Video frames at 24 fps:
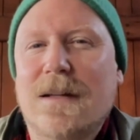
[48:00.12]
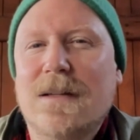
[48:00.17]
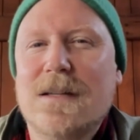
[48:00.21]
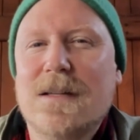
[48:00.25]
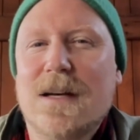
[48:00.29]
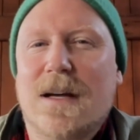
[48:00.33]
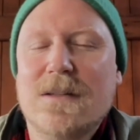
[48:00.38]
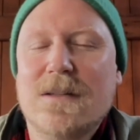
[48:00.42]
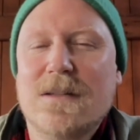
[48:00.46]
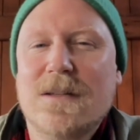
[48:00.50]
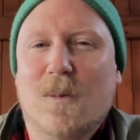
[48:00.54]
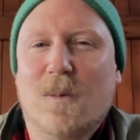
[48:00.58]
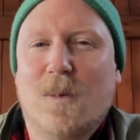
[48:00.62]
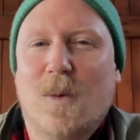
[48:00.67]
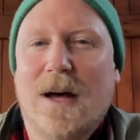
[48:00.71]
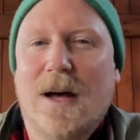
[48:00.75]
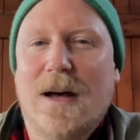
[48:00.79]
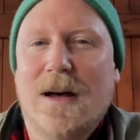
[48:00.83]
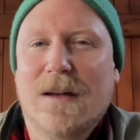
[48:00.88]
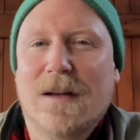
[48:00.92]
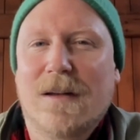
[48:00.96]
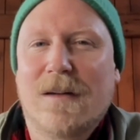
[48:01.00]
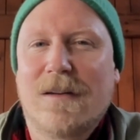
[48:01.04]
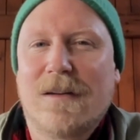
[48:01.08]
tons of
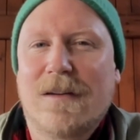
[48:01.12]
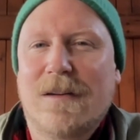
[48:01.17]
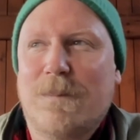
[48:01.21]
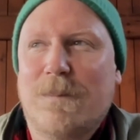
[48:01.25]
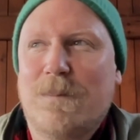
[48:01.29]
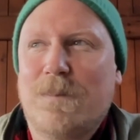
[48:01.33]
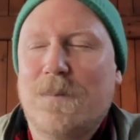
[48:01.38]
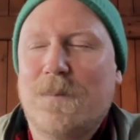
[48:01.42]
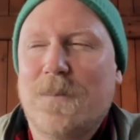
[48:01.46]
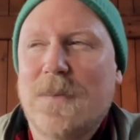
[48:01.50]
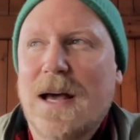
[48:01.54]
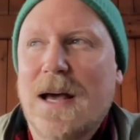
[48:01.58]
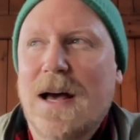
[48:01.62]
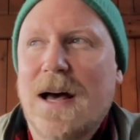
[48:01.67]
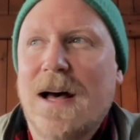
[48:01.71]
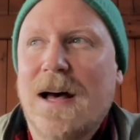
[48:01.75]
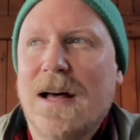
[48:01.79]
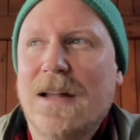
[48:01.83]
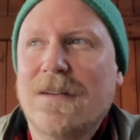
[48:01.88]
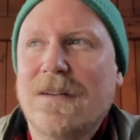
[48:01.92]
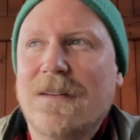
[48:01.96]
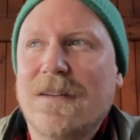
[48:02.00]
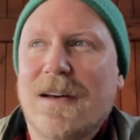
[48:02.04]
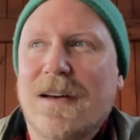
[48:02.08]
wax.
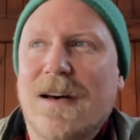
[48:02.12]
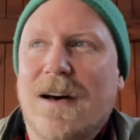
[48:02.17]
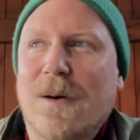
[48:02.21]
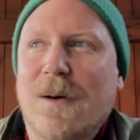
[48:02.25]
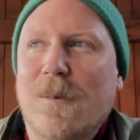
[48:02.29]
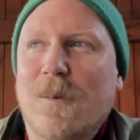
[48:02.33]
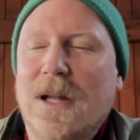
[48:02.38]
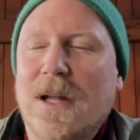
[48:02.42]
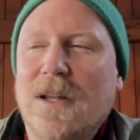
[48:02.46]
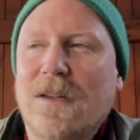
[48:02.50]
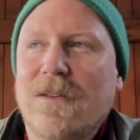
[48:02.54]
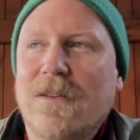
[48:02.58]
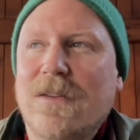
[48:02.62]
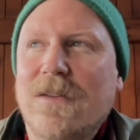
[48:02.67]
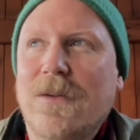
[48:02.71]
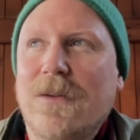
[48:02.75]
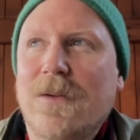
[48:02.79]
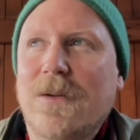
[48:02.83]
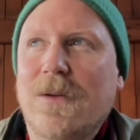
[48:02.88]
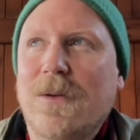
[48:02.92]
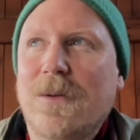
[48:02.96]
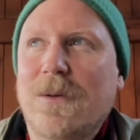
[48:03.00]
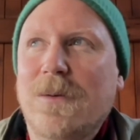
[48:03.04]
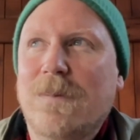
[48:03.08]
And I went
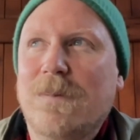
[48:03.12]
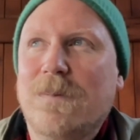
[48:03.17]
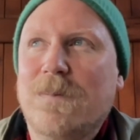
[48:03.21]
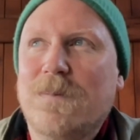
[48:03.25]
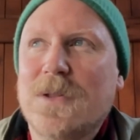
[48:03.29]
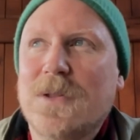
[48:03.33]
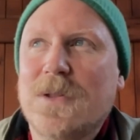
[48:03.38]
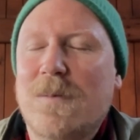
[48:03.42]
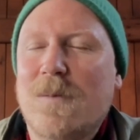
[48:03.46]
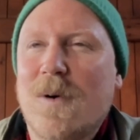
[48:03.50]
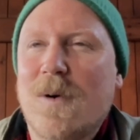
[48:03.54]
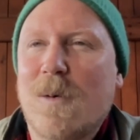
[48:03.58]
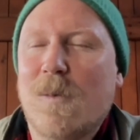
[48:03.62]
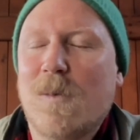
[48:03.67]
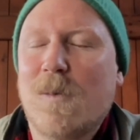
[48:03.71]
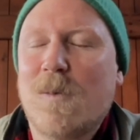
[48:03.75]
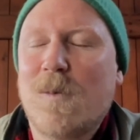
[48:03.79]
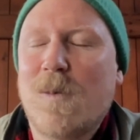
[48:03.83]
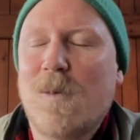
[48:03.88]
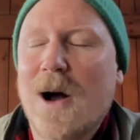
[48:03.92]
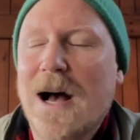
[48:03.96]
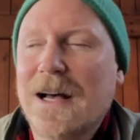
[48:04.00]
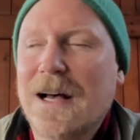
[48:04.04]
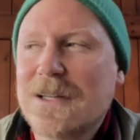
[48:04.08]
to a
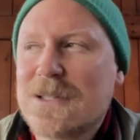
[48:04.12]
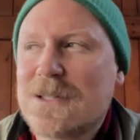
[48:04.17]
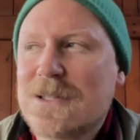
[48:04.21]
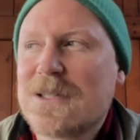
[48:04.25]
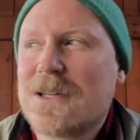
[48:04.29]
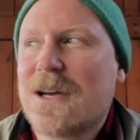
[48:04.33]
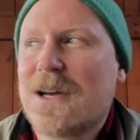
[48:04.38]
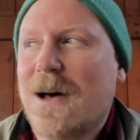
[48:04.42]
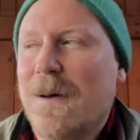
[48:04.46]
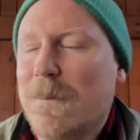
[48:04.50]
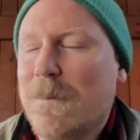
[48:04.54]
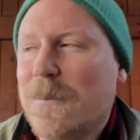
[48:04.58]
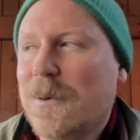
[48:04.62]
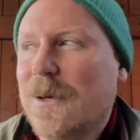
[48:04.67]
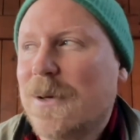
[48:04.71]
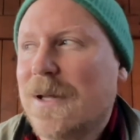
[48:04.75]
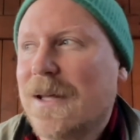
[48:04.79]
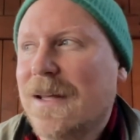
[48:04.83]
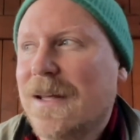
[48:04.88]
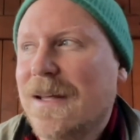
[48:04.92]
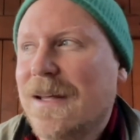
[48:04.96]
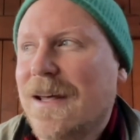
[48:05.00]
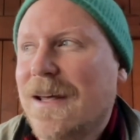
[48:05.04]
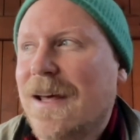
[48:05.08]
wax
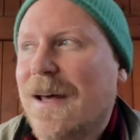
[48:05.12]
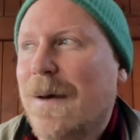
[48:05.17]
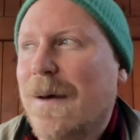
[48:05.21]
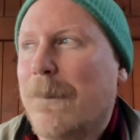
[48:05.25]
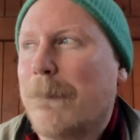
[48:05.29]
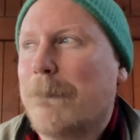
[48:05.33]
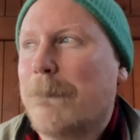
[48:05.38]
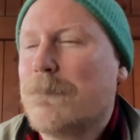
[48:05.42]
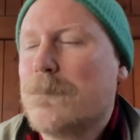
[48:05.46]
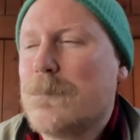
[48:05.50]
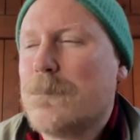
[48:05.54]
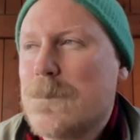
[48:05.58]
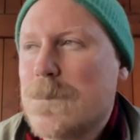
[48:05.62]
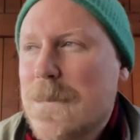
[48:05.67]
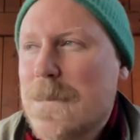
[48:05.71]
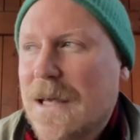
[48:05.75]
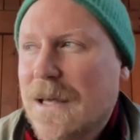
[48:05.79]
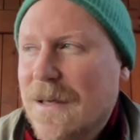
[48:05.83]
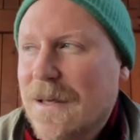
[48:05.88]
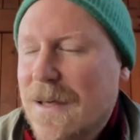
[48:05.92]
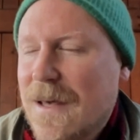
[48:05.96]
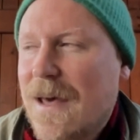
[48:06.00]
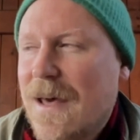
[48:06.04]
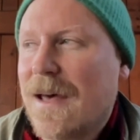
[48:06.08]
company in
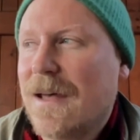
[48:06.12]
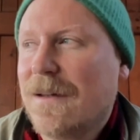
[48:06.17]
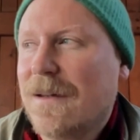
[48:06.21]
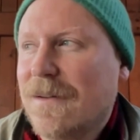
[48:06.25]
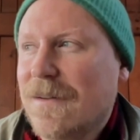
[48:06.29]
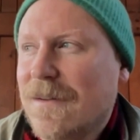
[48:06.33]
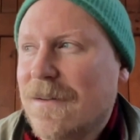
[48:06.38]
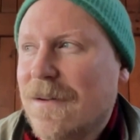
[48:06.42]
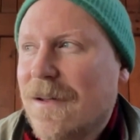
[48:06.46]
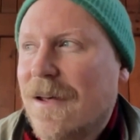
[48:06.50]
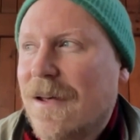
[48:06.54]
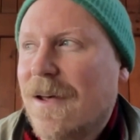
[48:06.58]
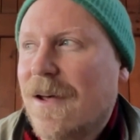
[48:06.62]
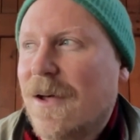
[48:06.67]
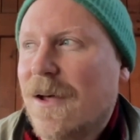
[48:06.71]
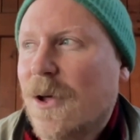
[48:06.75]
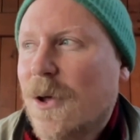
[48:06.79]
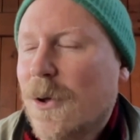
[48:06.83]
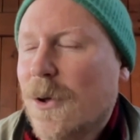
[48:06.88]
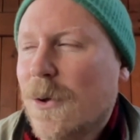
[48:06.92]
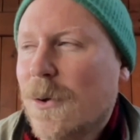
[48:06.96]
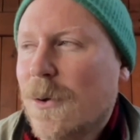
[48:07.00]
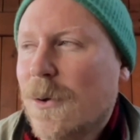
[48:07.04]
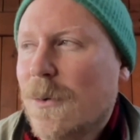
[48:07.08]
Kent
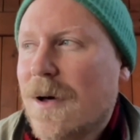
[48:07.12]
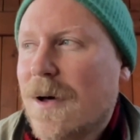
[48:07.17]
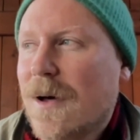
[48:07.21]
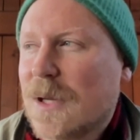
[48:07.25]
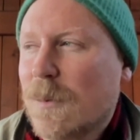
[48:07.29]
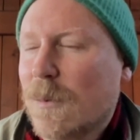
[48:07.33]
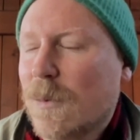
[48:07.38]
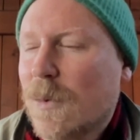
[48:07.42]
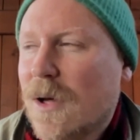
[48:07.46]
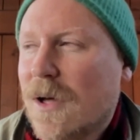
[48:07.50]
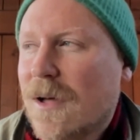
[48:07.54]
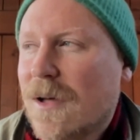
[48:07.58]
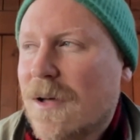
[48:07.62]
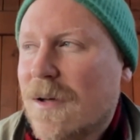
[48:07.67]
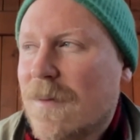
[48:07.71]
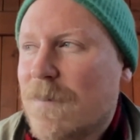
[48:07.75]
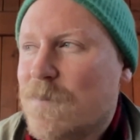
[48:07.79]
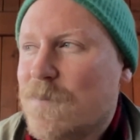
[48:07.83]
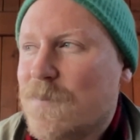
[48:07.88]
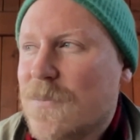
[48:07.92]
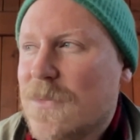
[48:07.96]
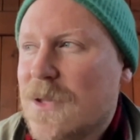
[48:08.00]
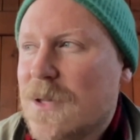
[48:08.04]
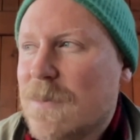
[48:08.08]
who were
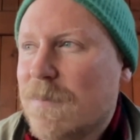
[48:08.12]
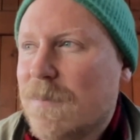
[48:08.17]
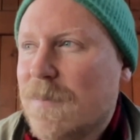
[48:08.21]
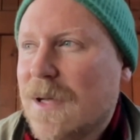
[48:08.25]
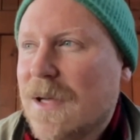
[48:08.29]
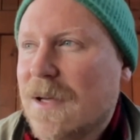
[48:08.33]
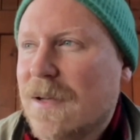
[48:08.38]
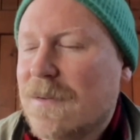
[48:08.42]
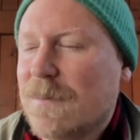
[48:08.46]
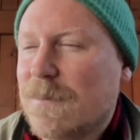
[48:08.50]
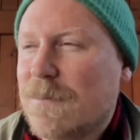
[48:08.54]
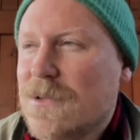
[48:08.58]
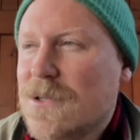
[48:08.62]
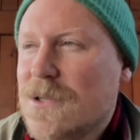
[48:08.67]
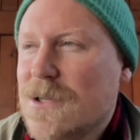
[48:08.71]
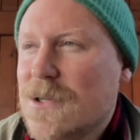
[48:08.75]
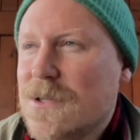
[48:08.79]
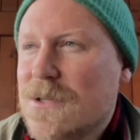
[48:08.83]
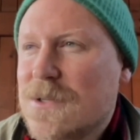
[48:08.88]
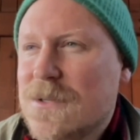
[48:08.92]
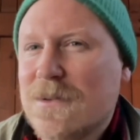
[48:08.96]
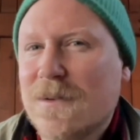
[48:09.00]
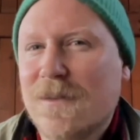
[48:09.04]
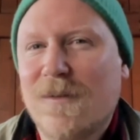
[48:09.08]
the biggest
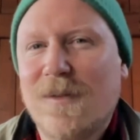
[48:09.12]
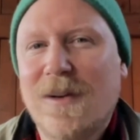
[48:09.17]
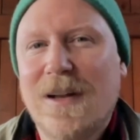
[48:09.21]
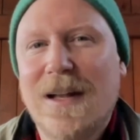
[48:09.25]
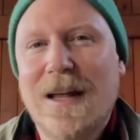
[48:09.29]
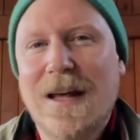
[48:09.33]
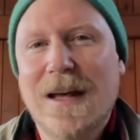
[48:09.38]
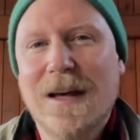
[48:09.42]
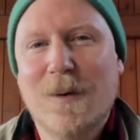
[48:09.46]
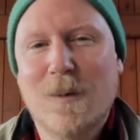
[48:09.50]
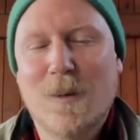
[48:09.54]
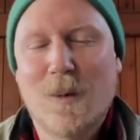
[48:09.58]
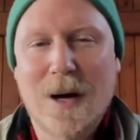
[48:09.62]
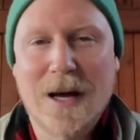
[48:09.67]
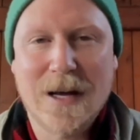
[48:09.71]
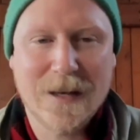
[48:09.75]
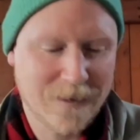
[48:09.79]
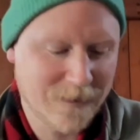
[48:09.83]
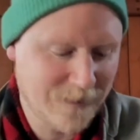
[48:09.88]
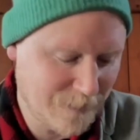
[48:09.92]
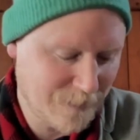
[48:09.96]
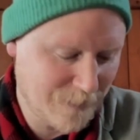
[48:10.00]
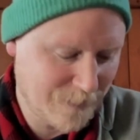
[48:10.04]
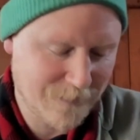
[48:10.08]
producer of leg
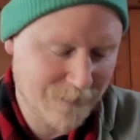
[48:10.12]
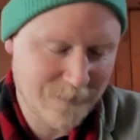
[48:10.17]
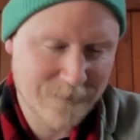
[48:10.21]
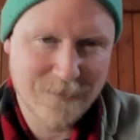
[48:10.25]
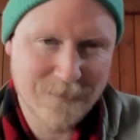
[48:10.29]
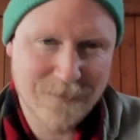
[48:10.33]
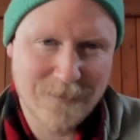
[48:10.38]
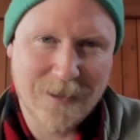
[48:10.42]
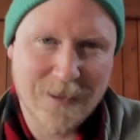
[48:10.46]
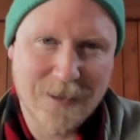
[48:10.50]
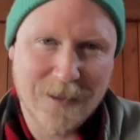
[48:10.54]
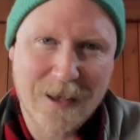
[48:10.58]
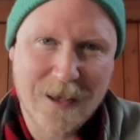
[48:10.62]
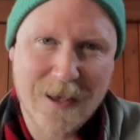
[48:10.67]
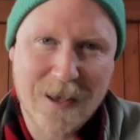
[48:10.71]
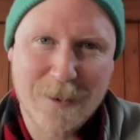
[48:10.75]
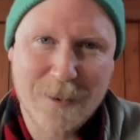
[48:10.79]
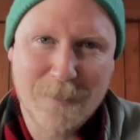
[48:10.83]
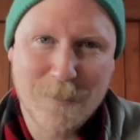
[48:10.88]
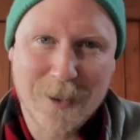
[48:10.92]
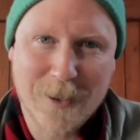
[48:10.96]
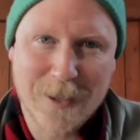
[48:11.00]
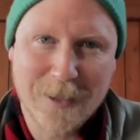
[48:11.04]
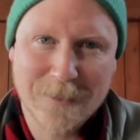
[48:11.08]
wax, like hair
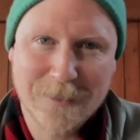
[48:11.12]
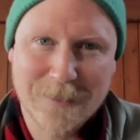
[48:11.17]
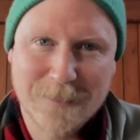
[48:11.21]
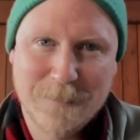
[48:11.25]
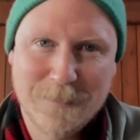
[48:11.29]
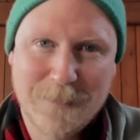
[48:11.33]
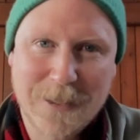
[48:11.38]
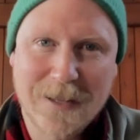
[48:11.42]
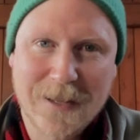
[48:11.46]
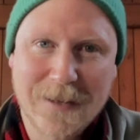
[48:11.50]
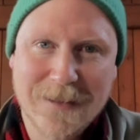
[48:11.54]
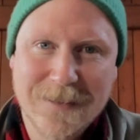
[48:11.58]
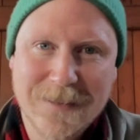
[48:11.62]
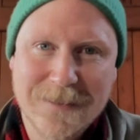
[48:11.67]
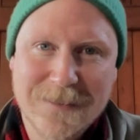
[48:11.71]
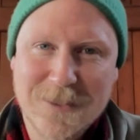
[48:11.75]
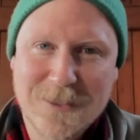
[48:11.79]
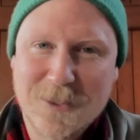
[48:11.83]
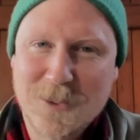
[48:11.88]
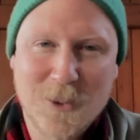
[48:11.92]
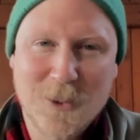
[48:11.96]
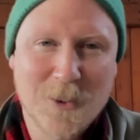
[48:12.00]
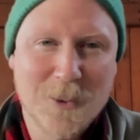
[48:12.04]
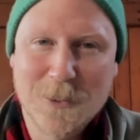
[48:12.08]
wax pellets
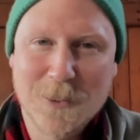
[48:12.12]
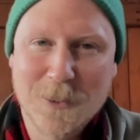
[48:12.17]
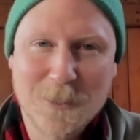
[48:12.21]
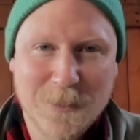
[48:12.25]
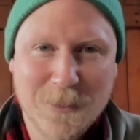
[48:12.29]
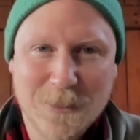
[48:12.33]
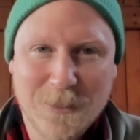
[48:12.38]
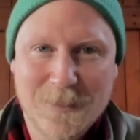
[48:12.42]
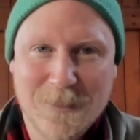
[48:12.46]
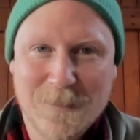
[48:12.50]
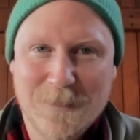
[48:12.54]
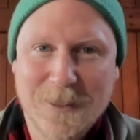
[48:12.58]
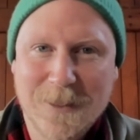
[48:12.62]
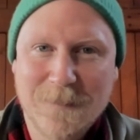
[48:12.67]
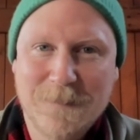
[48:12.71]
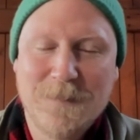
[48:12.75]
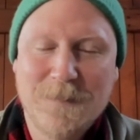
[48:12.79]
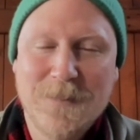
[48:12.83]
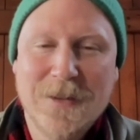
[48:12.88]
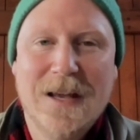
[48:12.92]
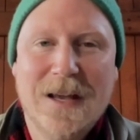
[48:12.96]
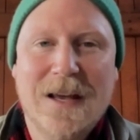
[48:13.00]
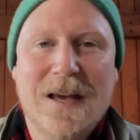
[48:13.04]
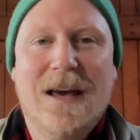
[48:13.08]
in Europe or something.
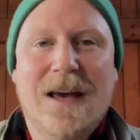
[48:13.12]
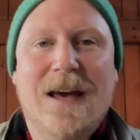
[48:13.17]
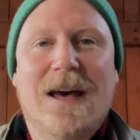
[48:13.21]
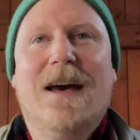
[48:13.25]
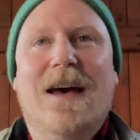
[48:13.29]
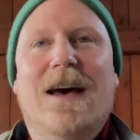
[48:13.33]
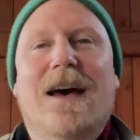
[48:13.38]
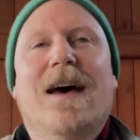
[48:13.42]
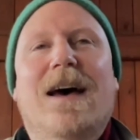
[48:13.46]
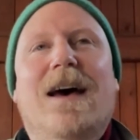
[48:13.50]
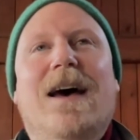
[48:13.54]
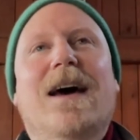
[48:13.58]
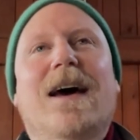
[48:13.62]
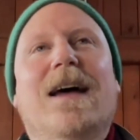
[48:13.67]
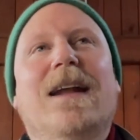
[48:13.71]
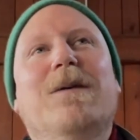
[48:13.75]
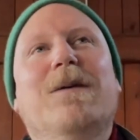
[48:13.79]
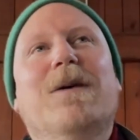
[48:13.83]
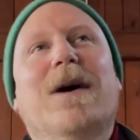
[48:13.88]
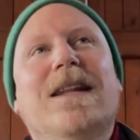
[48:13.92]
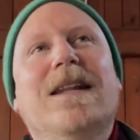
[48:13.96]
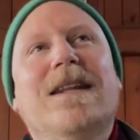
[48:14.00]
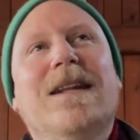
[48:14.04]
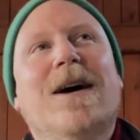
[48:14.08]

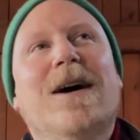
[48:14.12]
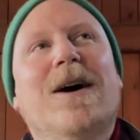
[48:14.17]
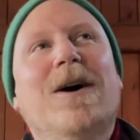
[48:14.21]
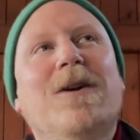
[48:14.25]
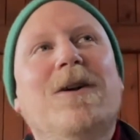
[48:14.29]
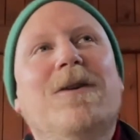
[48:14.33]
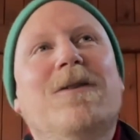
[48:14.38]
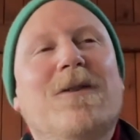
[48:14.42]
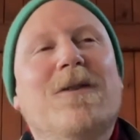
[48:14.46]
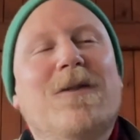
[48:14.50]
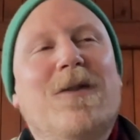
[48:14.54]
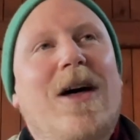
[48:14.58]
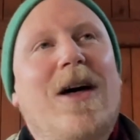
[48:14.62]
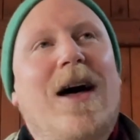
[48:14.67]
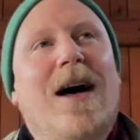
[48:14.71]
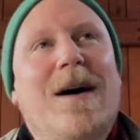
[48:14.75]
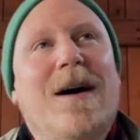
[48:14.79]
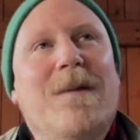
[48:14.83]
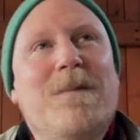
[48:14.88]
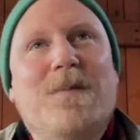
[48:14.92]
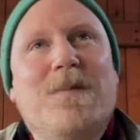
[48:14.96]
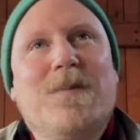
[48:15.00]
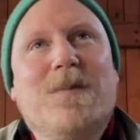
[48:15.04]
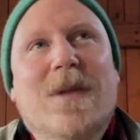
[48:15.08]
Anyway, the owner of
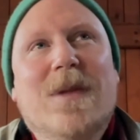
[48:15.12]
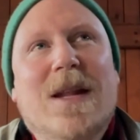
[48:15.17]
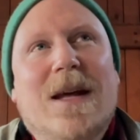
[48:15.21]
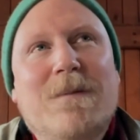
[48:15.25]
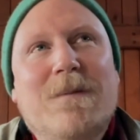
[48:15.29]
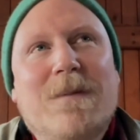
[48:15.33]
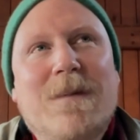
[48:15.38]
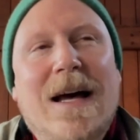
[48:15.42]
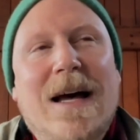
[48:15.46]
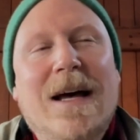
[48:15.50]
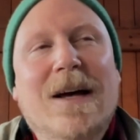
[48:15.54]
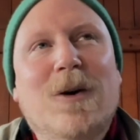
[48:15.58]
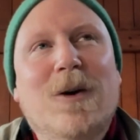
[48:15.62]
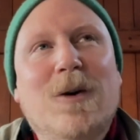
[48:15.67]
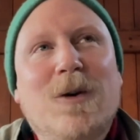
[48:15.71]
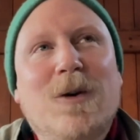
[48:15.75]
that, a man called